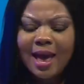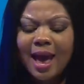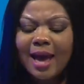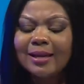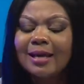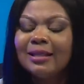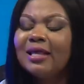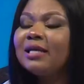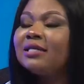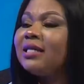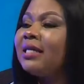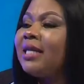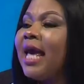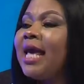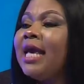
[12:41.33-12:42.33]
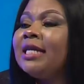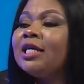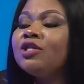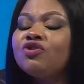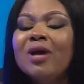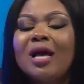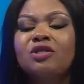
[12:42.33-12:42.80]
And I think say the
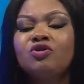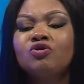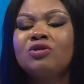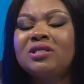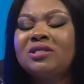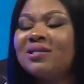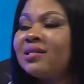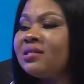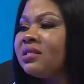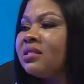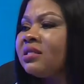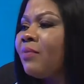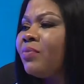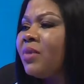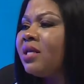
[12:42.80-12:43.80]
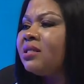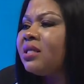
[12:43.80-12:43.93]
industry has to set something.